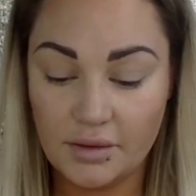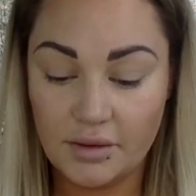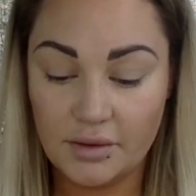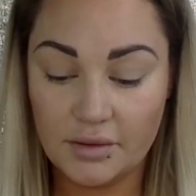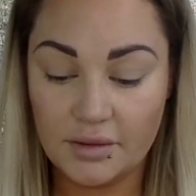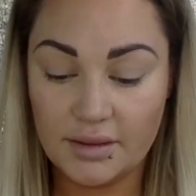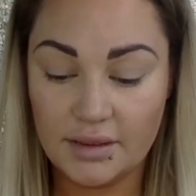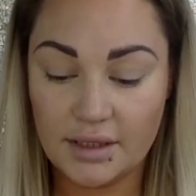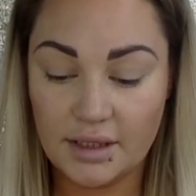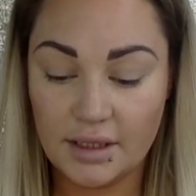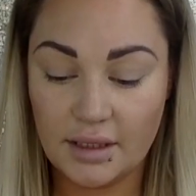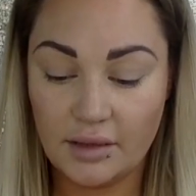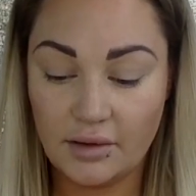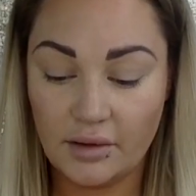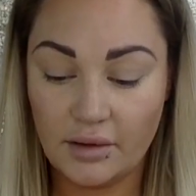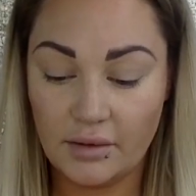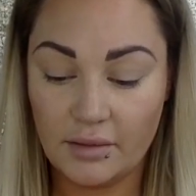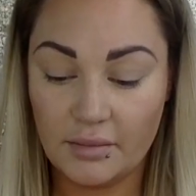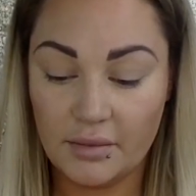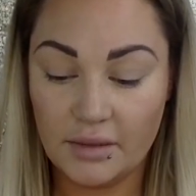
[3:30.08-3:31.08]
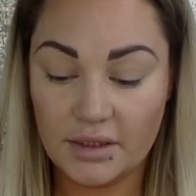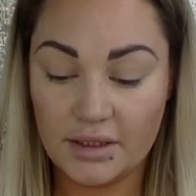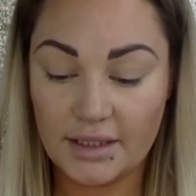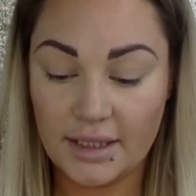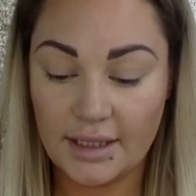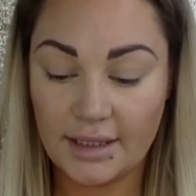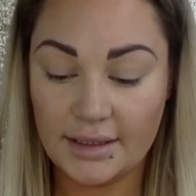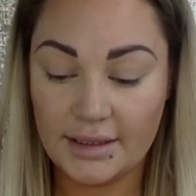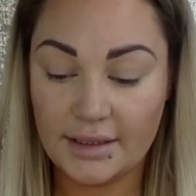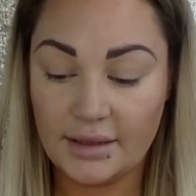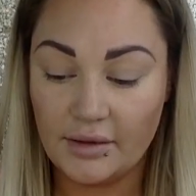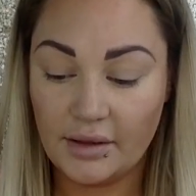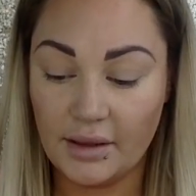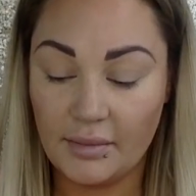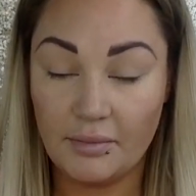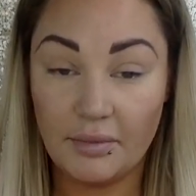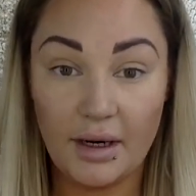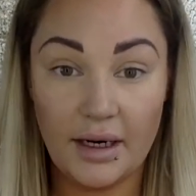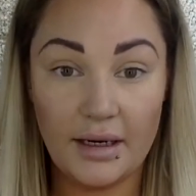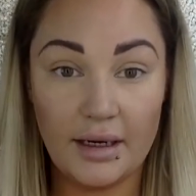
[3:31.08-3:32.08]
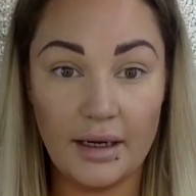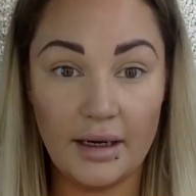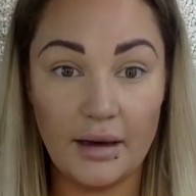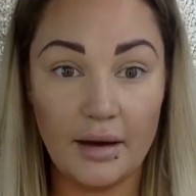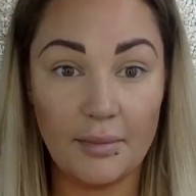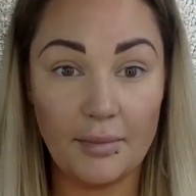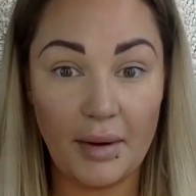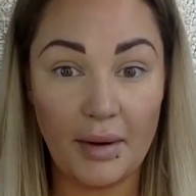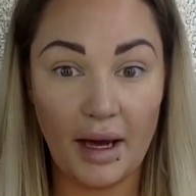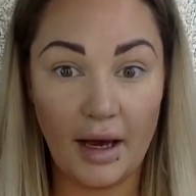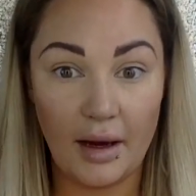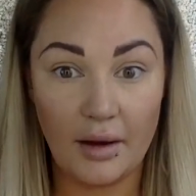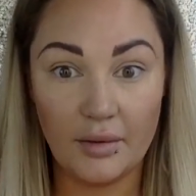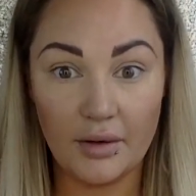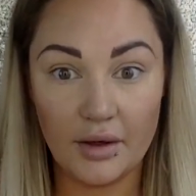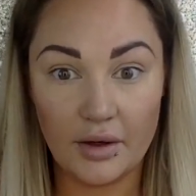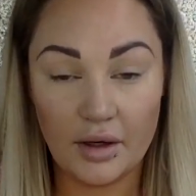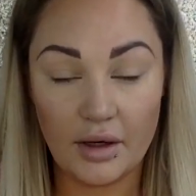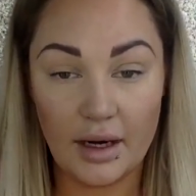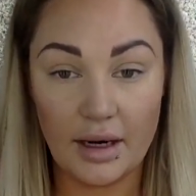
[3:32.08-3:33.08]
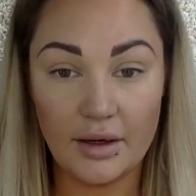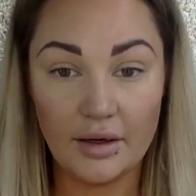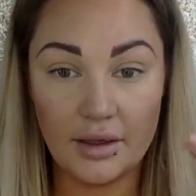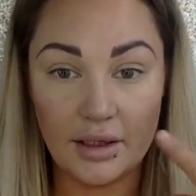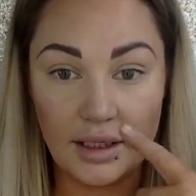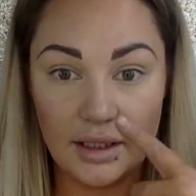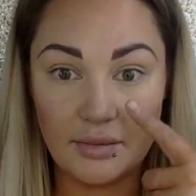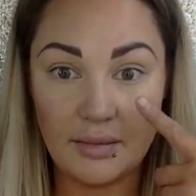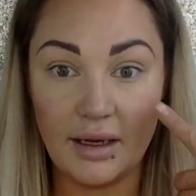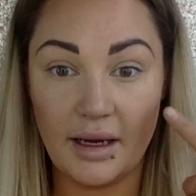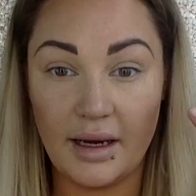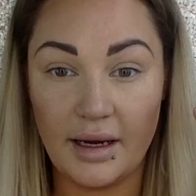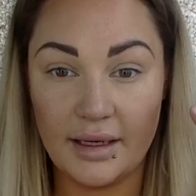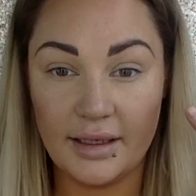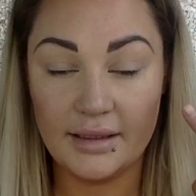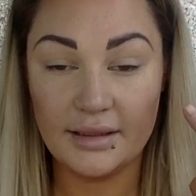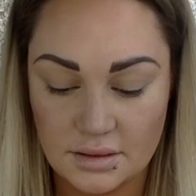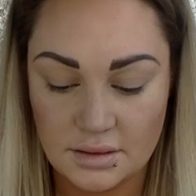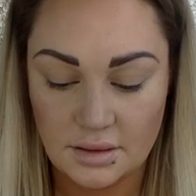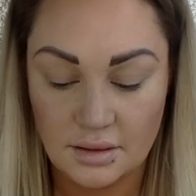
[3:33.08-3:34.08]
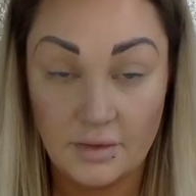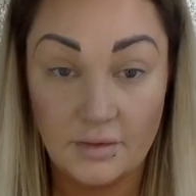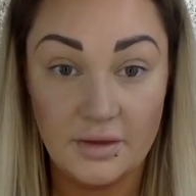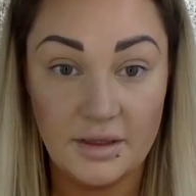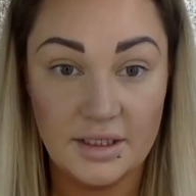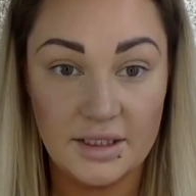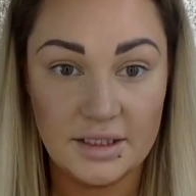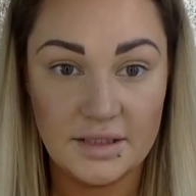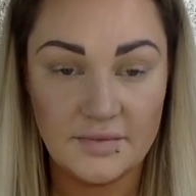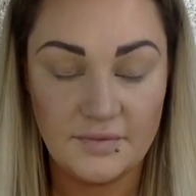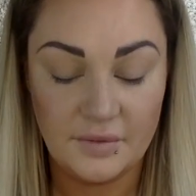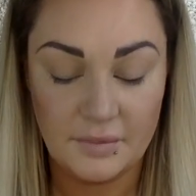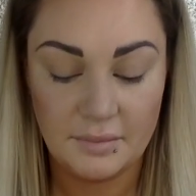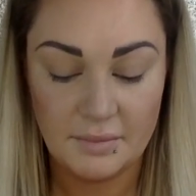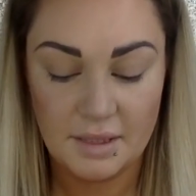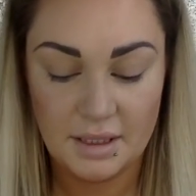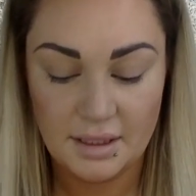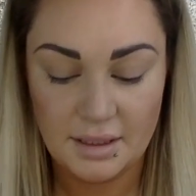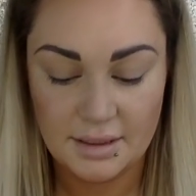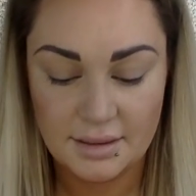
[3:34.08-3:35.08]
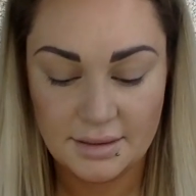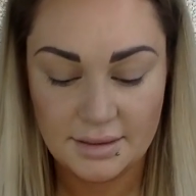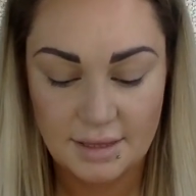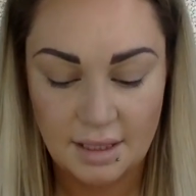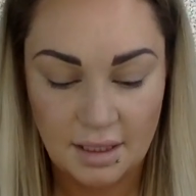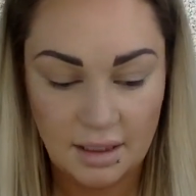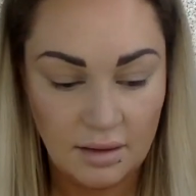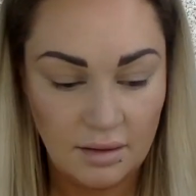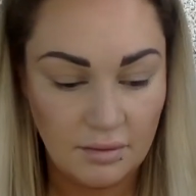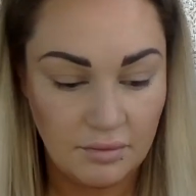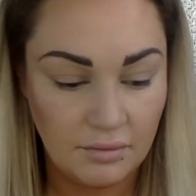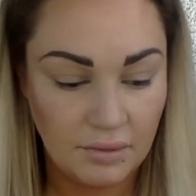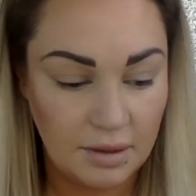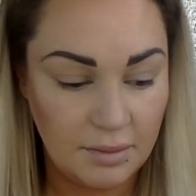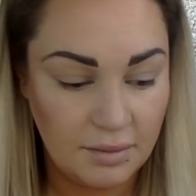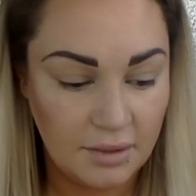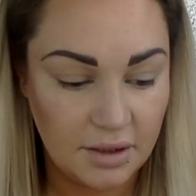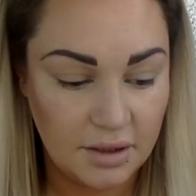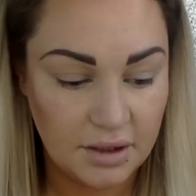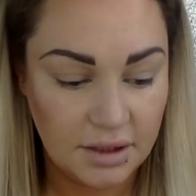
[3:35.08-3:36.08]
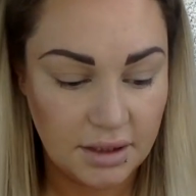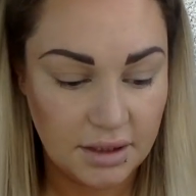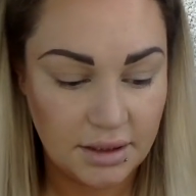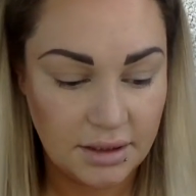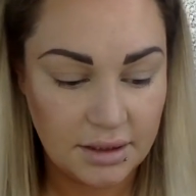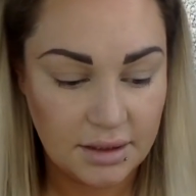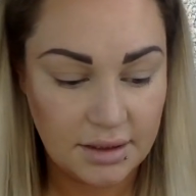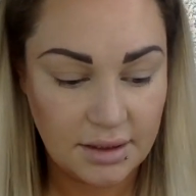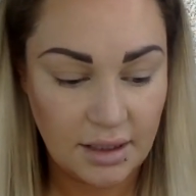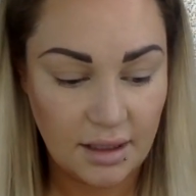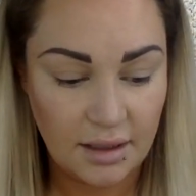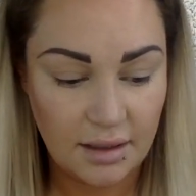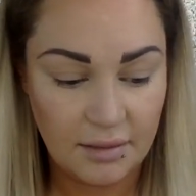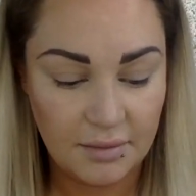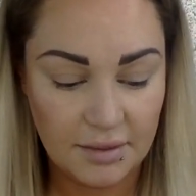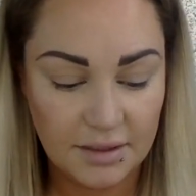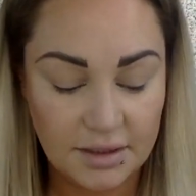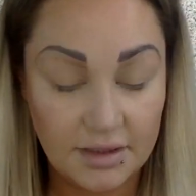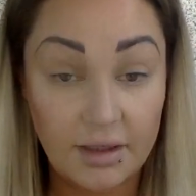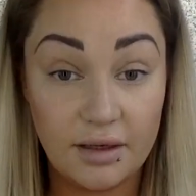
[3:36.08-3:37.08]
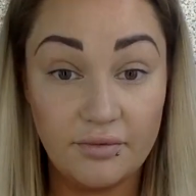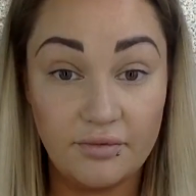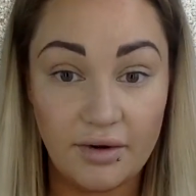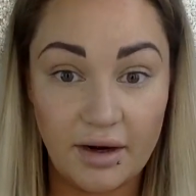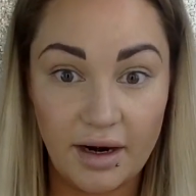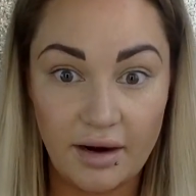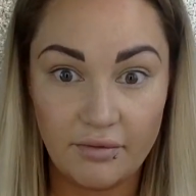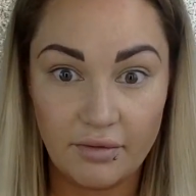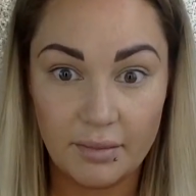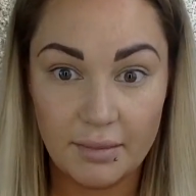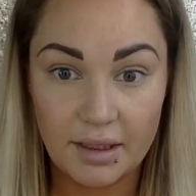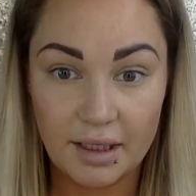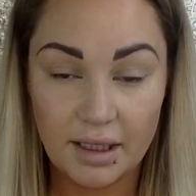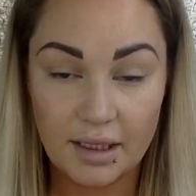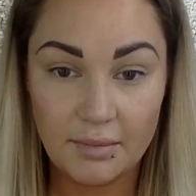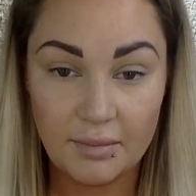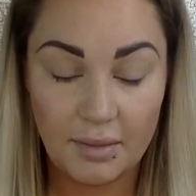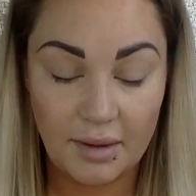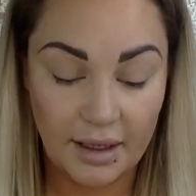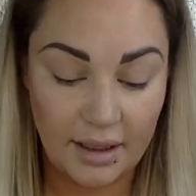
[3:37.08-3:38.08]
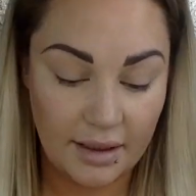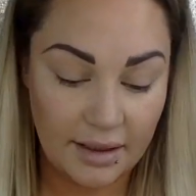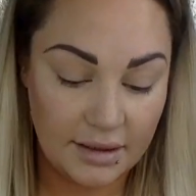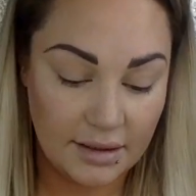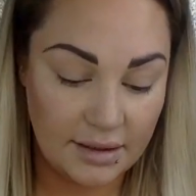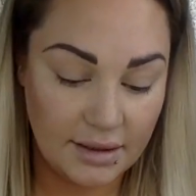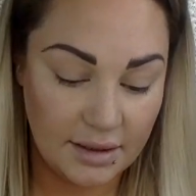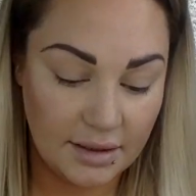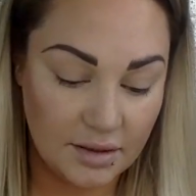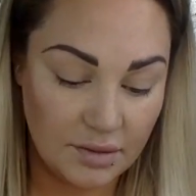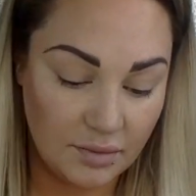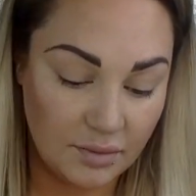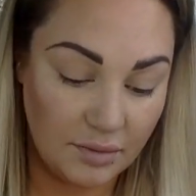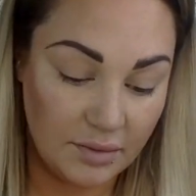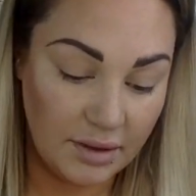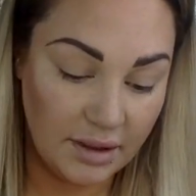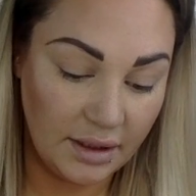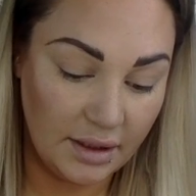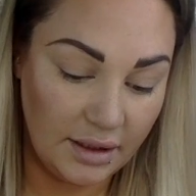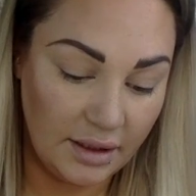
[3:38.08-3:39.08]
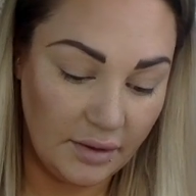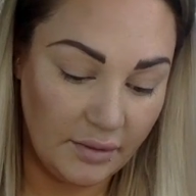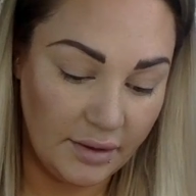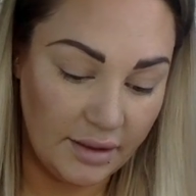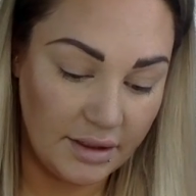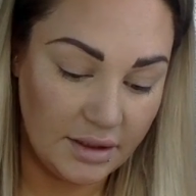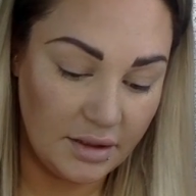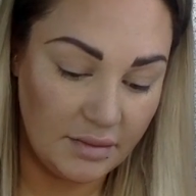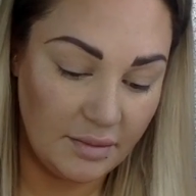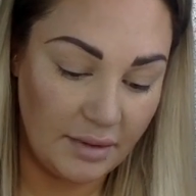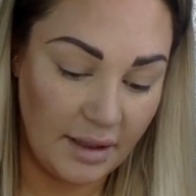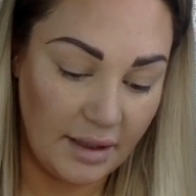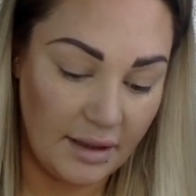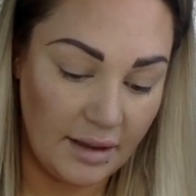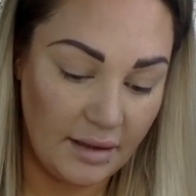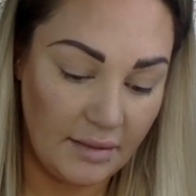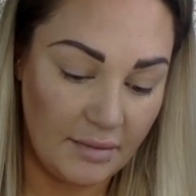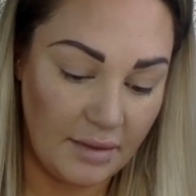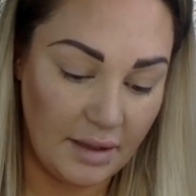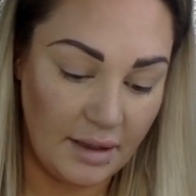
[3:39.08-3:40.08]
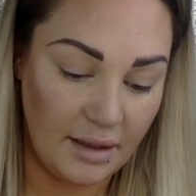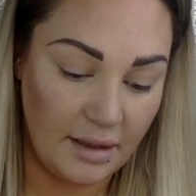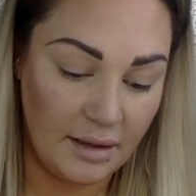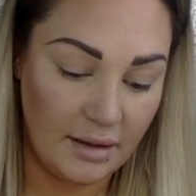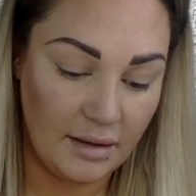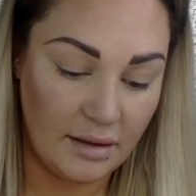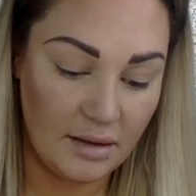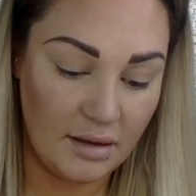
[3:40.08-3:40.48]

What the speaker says: use the Laura Mercier-Secret brightening powder underneath my eyes. So this for me is a repurchase. It's not for everybody, but it's really going to brighten up my